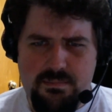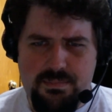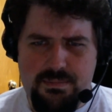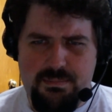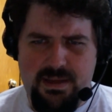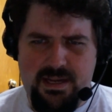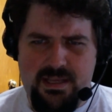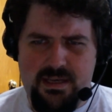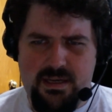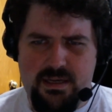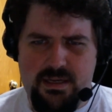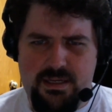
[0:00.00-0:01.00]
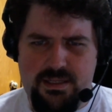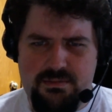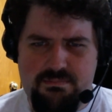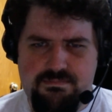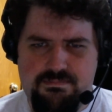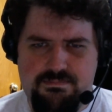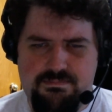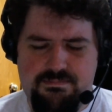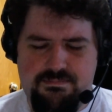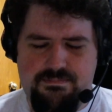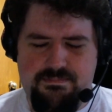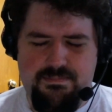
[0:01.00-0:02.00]
any
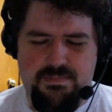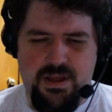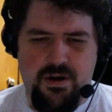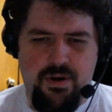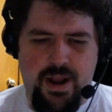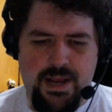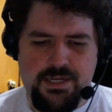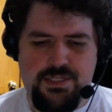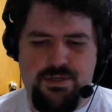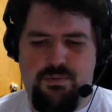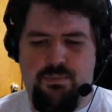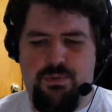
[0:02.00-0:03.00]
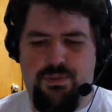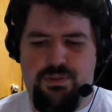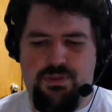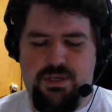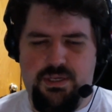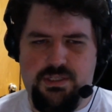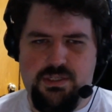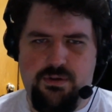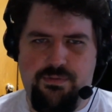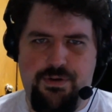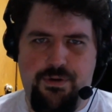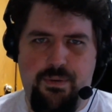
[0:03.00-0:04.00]
interaction with the
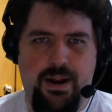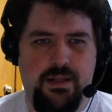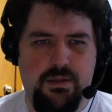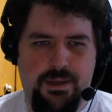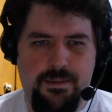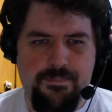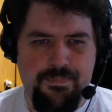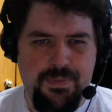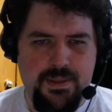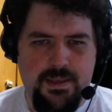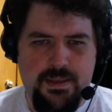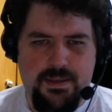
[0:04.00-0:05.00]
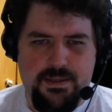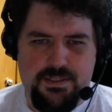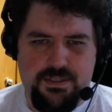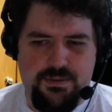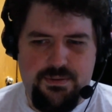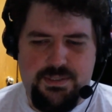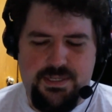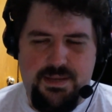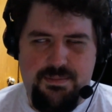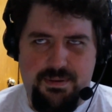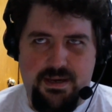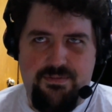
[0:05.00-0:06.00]
server directly. So it's an
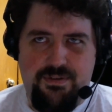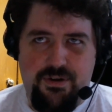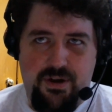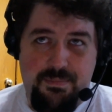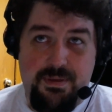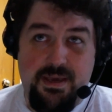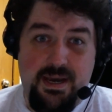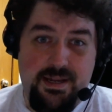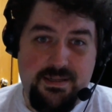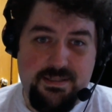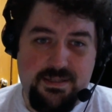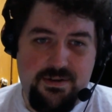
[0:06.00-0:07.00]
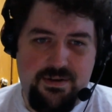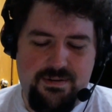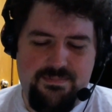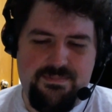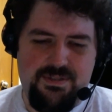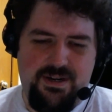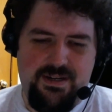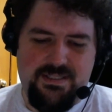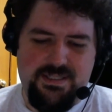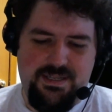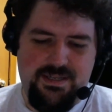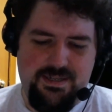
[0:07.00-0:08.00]
API for your API, it's
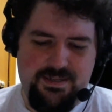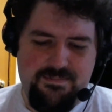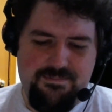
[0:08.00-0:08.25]
a